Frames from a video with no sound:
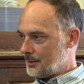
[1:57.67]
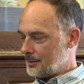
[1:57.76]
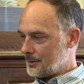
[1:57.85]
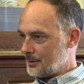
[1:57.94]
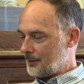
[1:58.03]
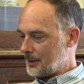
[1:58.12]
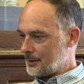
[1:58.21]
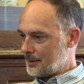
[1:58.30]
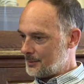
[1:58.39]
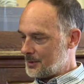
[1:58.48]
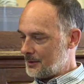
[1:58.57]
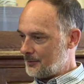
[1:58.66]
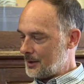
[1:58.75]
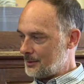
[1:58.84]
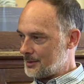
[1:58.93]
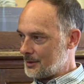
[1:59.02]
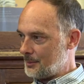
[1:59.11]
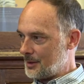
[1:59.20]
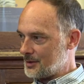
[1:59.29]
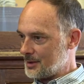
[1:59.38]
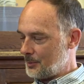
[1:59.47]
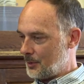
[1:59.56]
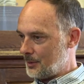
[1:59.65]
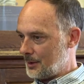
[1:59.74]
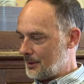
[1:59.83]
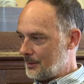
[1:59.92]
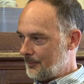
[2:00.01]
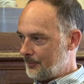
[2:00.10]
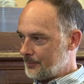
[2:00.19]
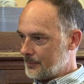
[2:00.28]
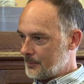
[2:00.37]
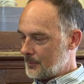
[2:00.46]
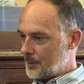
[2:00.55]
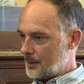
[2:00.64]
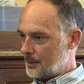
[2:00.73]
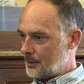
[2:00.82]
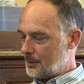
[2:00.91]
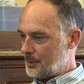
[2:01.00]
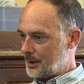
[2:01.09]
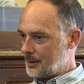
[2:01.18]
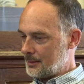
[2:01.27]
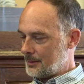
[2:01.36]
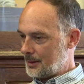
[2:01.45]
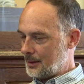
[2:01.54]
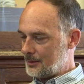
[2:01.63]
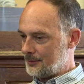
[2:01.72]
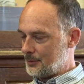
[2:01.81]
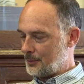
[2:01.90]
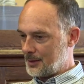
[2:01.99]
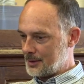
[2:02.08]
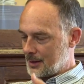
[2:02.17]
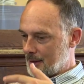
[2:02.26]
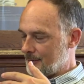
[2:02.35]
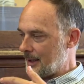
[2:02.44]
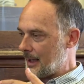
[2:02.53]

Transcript: So the fact that the observed value is so much smaller can only be accounted for where there's a kind of